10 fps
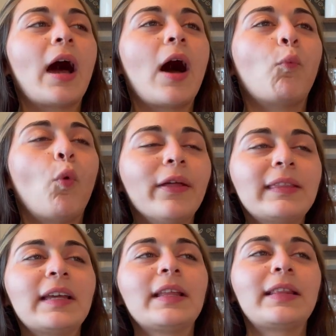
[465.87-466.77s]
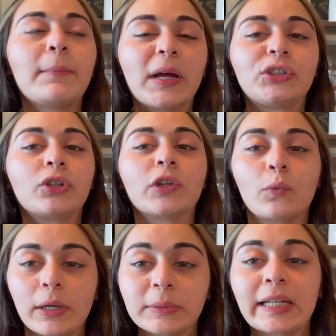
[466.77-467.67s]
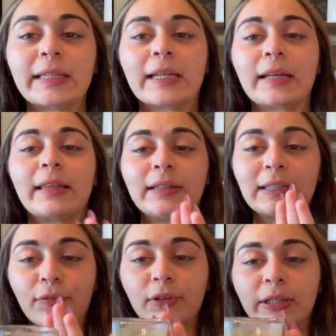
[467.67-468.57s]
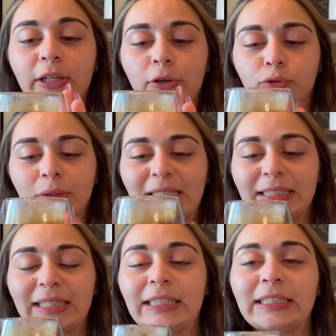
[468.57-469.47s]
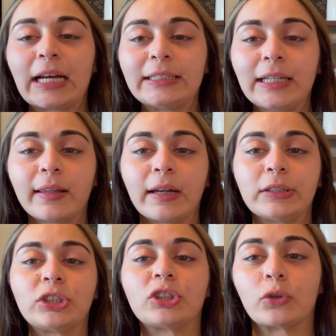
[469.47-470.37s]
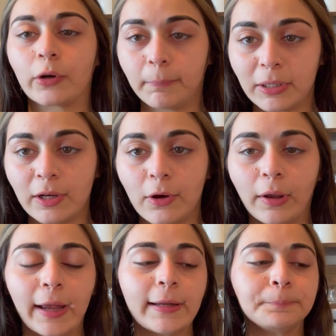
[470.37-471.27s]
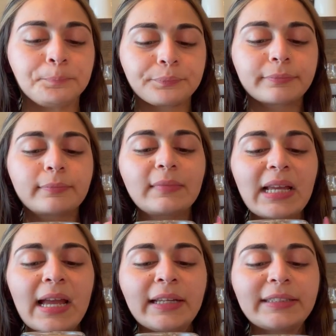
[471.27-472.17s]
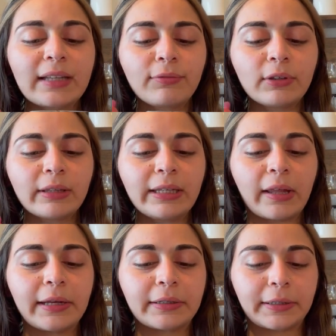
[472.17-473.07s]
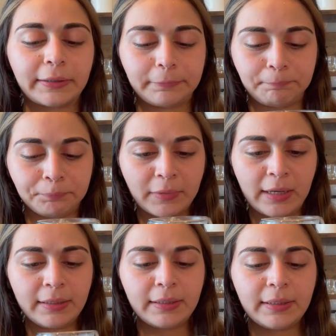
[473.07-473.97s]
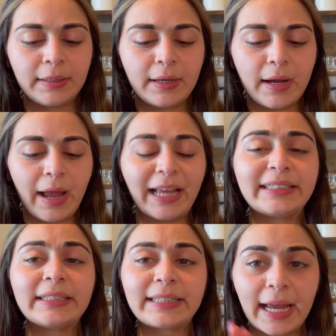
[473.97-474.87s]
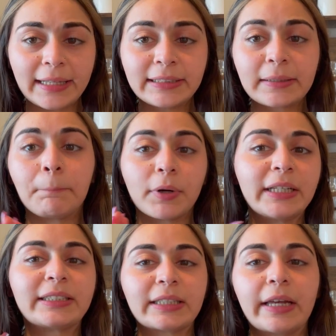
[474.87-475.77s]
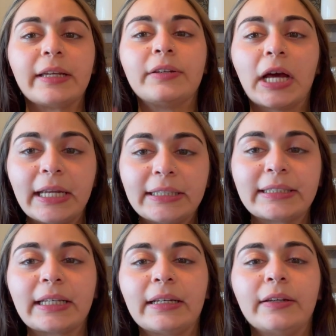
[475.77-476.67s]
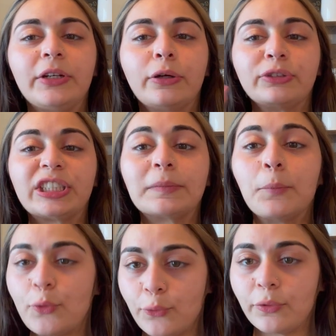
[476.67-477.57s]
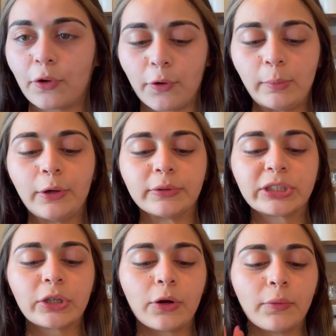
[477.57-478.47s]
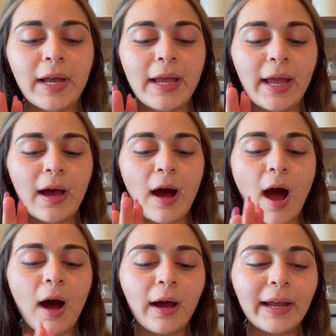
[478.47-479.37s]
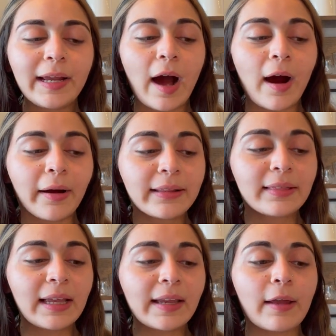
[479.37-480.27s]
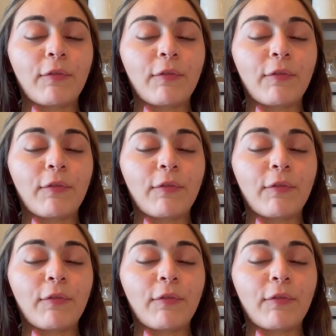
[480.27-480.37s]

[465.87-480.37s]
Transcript: one thing that they mentioned on the website that I think definitely goes with this is the idea that it's syrupy, okay? It's definitely like um it's intense, but it's like nice and, you know, smooth almost. So I I think if